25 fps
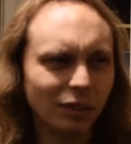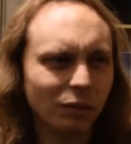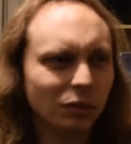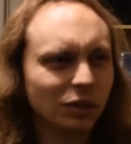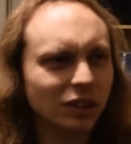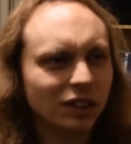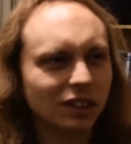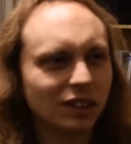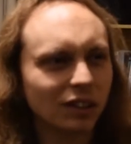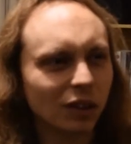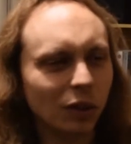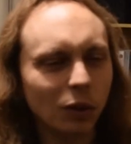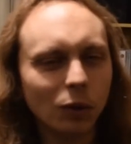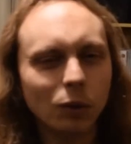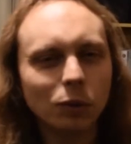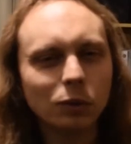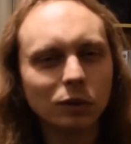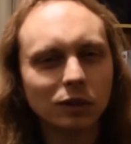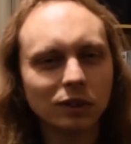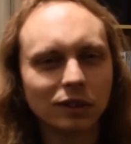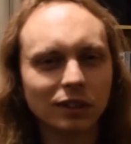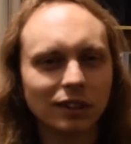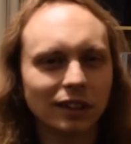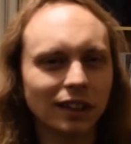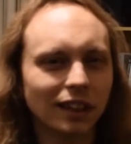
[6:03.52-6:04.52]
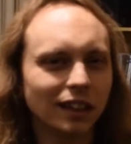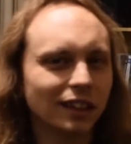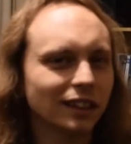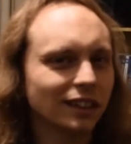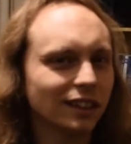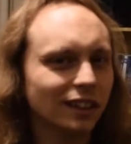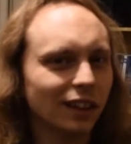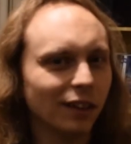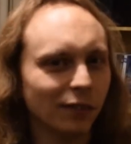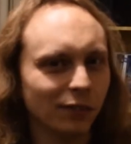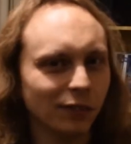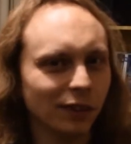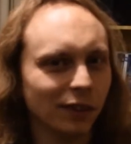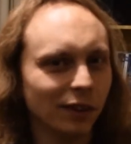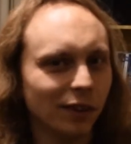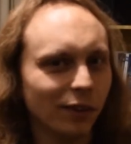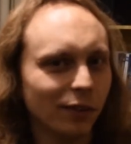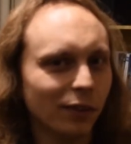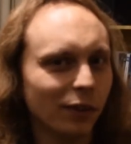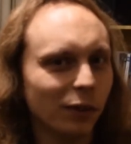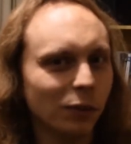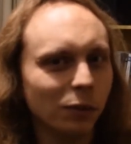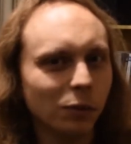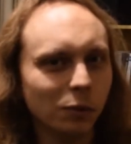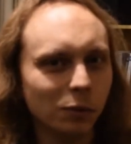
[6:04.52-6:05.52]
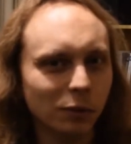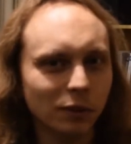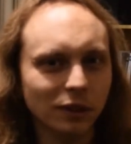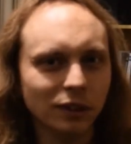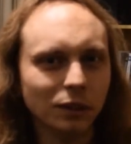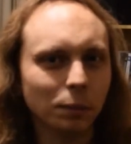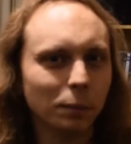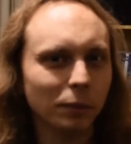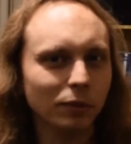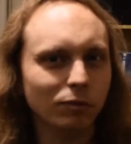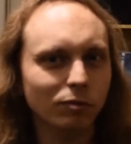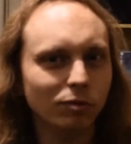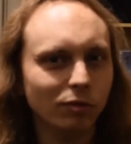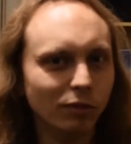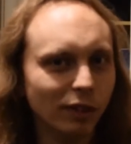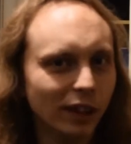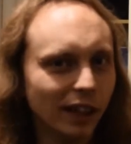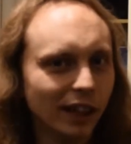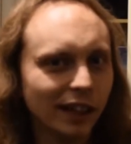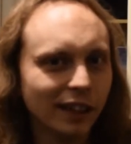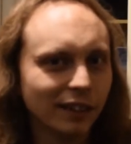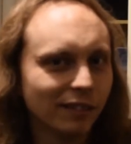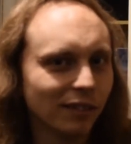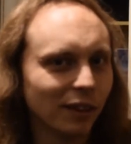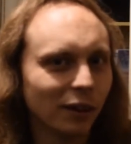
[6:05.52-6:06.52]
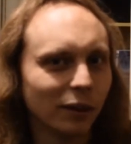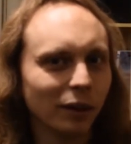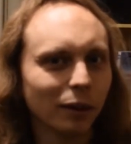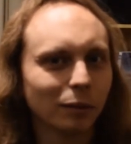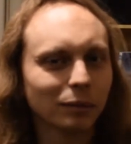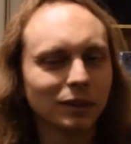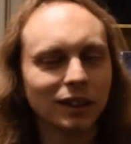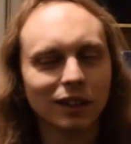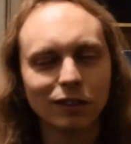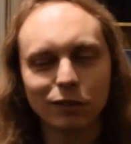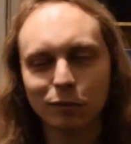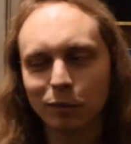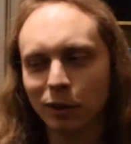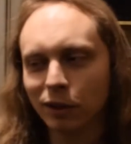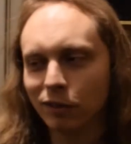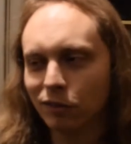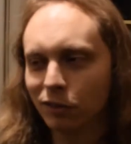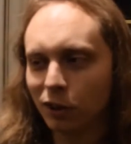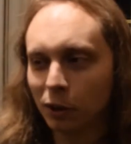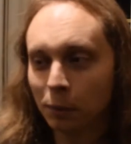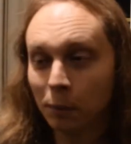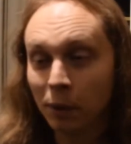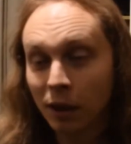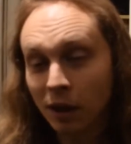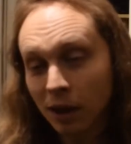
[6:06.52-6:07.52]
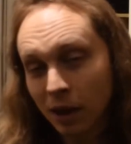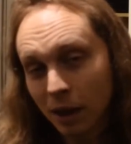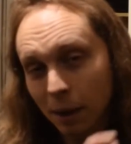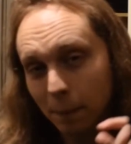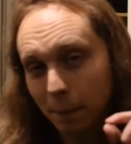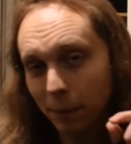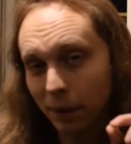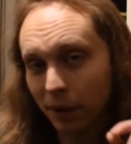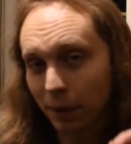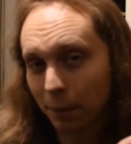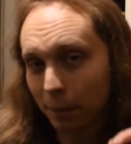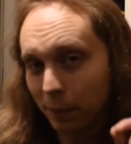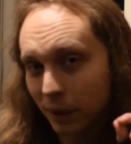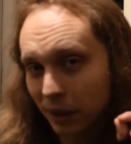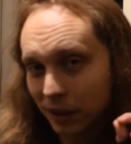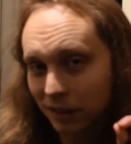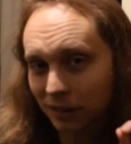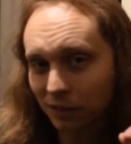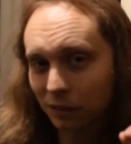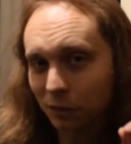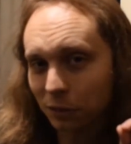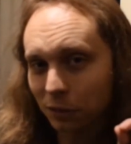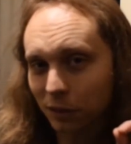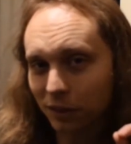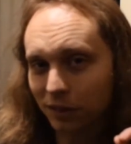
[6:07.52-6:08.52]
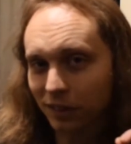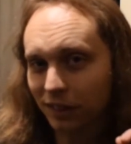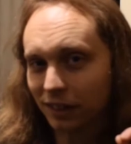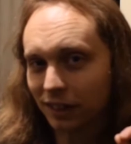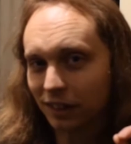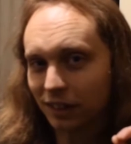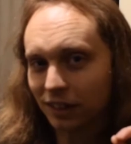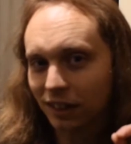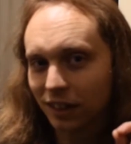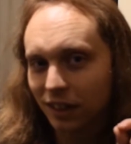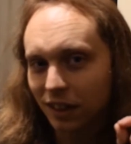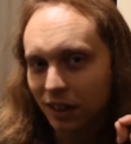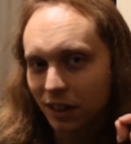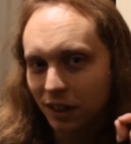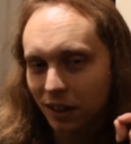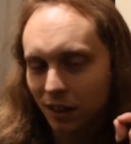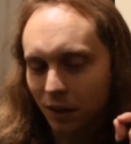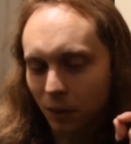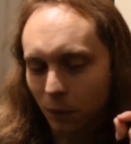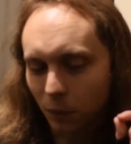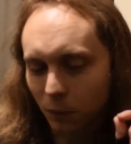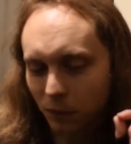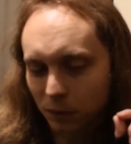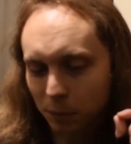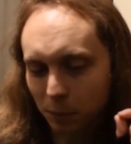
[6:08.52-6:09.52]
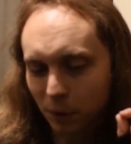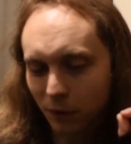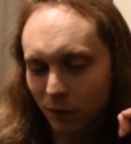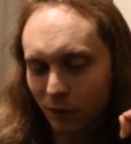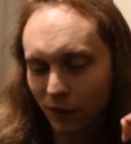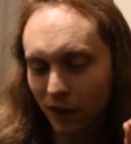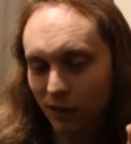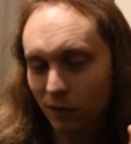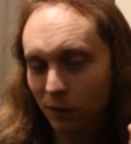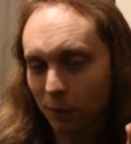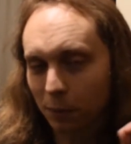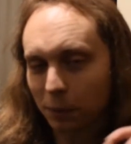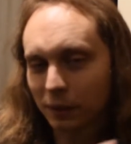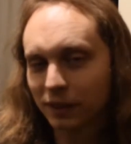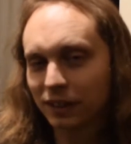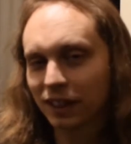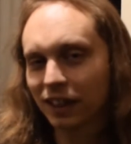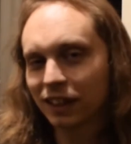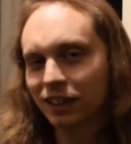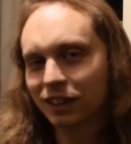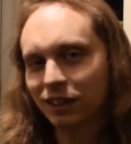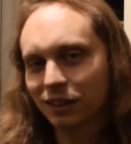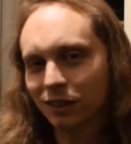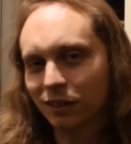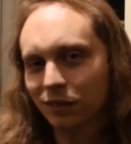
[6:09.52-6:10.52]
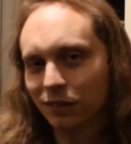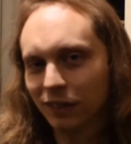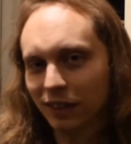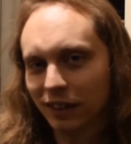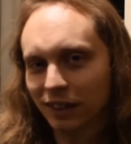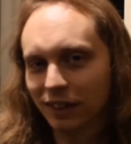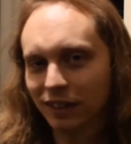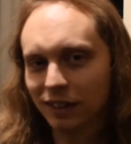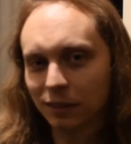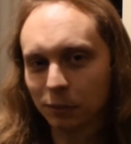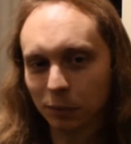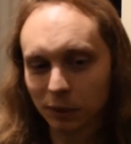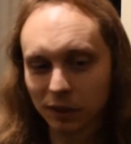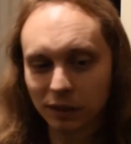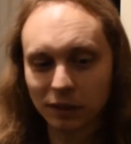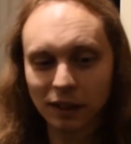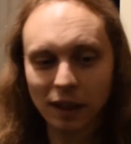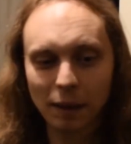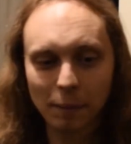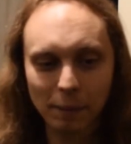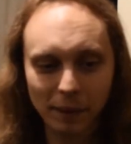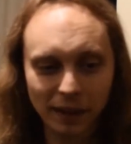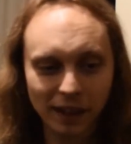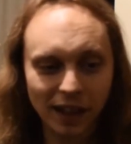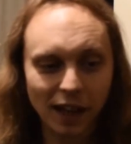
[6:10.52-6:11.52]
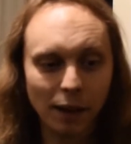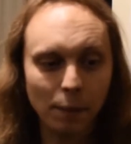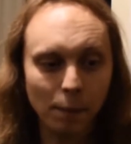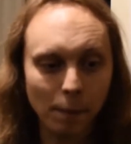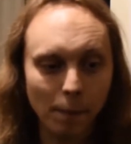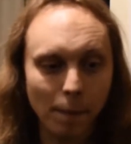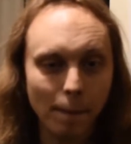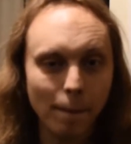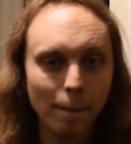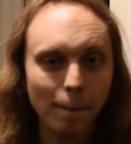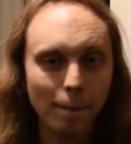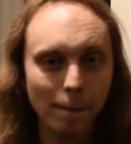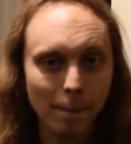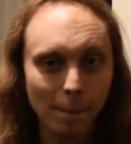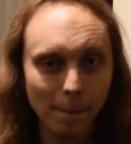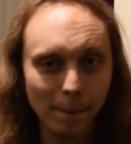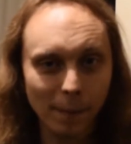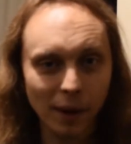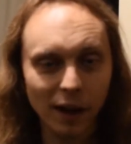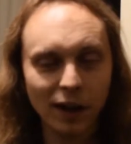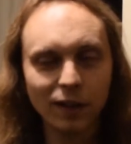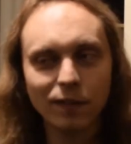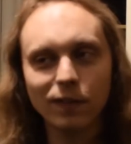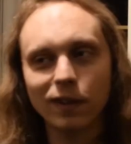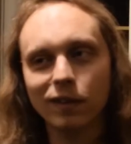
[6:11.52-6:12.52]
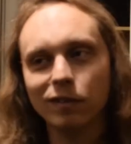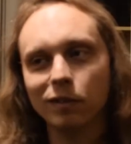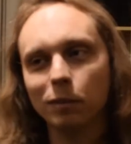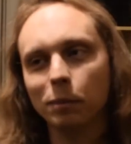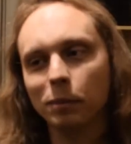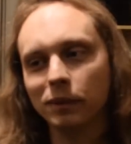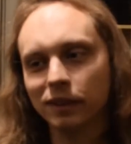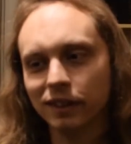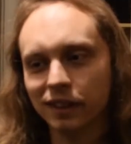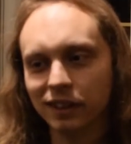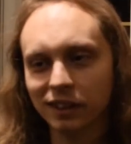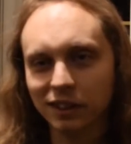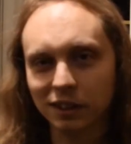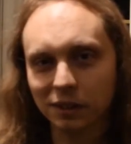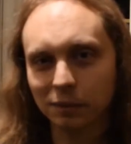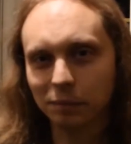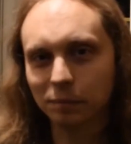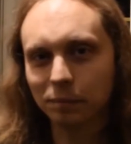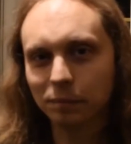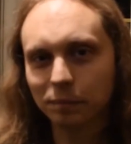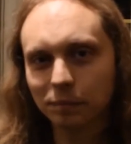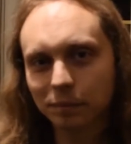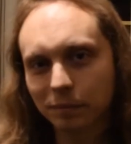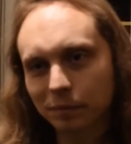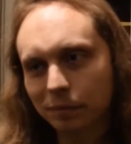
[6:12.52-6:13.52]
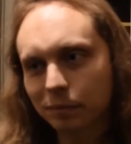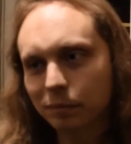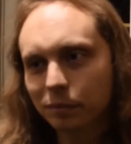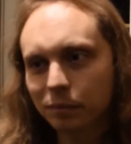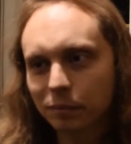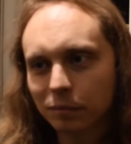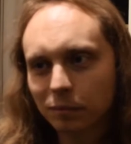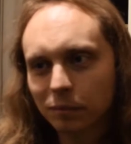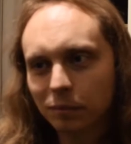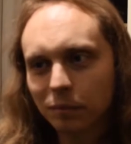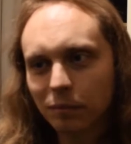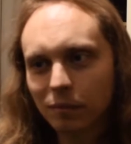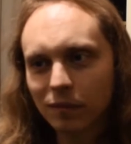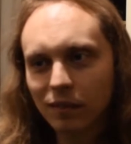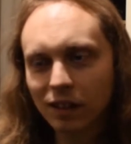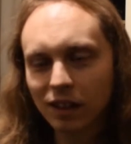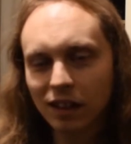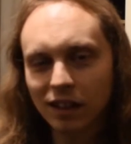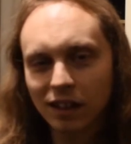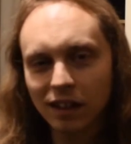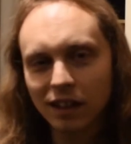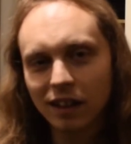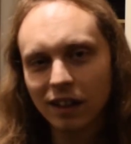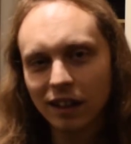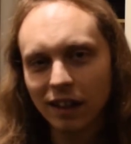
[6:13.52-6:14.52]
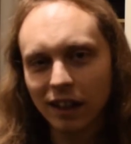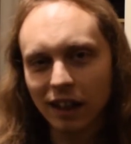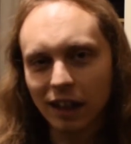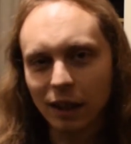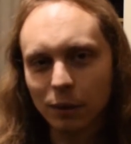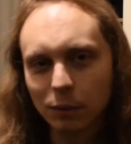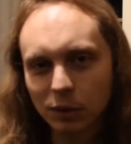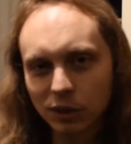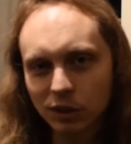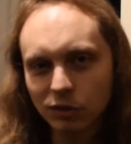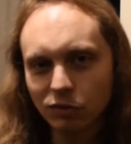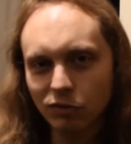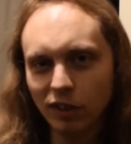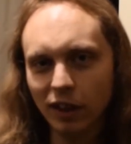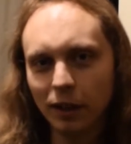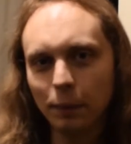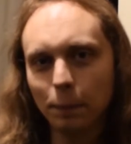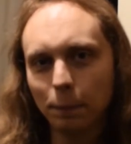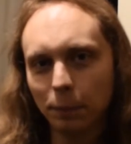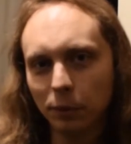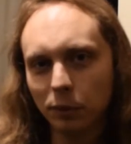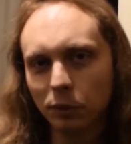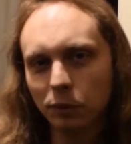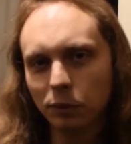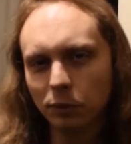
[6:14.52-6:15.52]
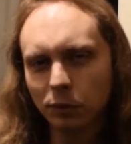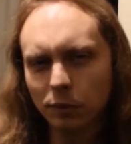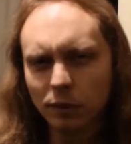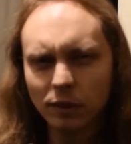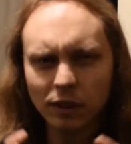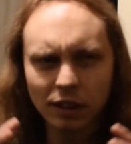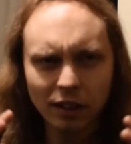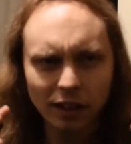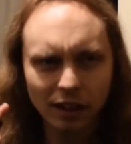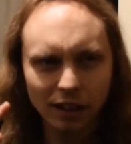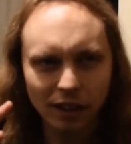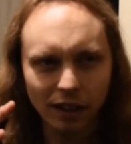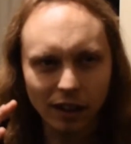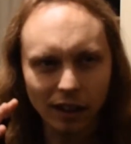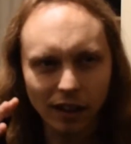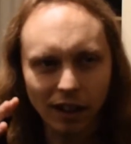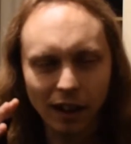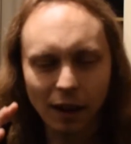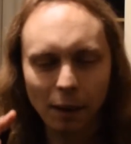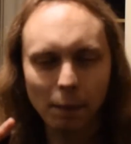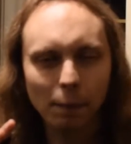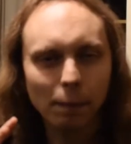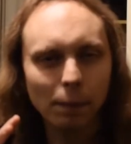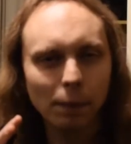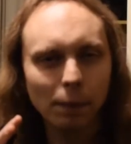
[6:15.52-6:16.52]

was just all kind of stuff that I thought, oh, this would be really grown up to have in my room. But among all of these was my favourite possession of his, which then became my favourite possession. It was a Red Bull lamp,